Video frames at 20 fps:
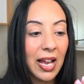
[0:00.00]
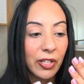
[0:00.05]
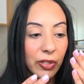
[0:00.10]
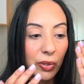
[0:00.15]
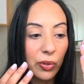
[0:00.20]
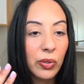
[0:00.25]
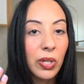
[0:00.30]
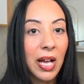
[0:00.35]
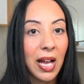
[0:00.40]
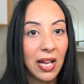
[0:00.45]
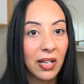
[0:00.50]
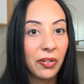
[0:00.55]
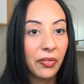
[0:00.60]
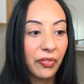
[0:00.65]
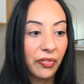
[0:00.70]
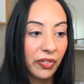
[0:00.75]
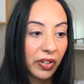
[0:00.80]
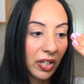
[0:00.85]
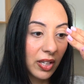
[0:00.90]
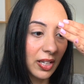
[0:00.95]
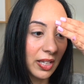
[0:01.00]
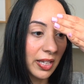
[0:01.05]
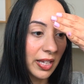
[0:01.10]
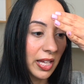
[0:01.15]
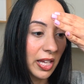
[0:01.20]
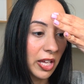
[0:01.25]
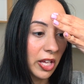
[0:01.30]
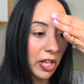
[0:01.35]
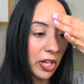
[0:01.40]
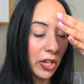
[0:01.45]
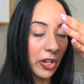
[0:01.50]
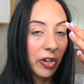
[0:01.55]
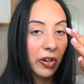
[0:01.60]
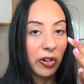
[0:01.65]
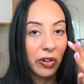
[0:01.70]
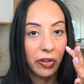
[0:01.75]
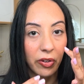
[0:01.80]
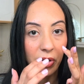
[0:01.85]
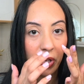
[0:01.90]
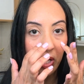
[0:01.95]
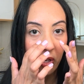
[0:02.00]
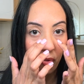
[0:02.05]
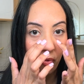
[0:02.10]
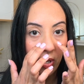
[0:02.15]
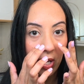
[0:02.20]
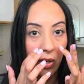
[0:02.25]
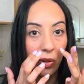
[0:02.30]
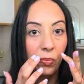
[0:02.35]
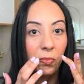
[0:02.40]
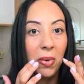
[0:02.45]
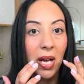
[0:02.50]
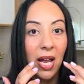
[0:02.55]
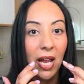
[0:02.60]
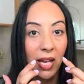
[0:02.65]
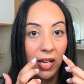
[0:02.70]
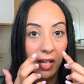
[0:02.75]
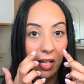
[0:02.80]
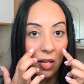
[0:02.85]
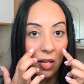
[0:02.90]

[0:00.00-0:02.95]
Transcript: I do kind of feel it here and around my